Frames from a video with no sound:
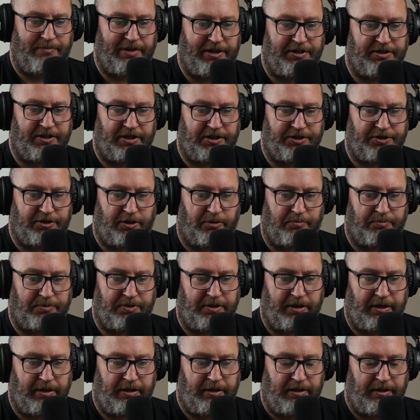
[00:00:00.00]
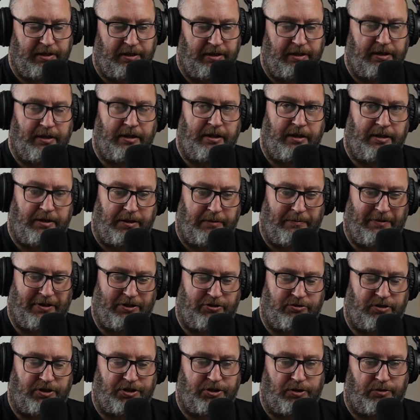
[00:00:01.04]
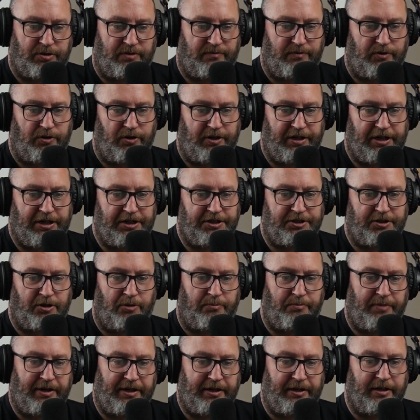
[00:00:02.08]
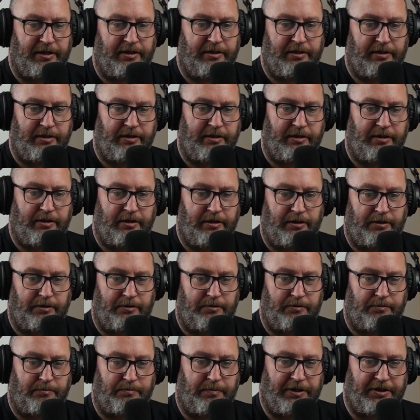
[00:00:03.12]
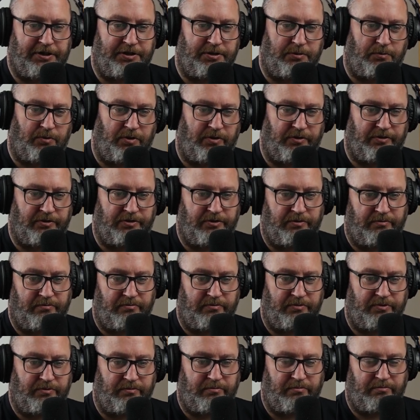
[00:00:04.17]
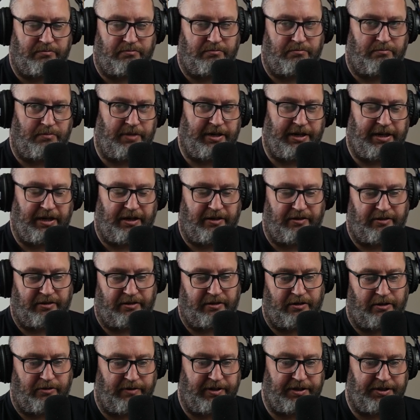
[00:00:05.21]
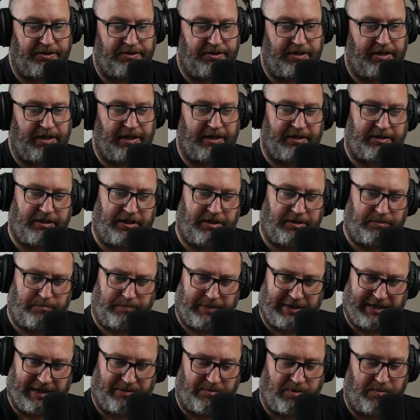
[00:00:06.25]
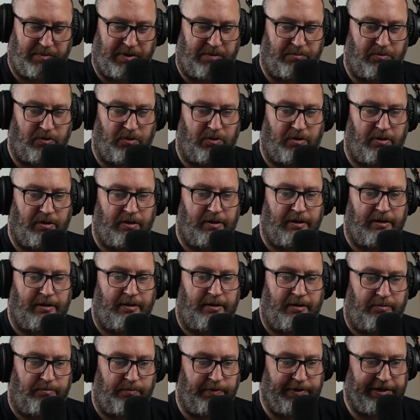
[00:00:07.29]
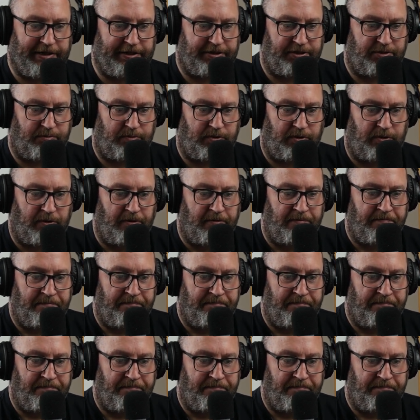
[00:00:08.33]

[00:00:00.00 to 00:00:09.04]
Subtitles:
miss. I stopped the picture I showed you of Lloyd. It stopped being a good picture 1 minute and horrendous the next. It became a bit more predictable,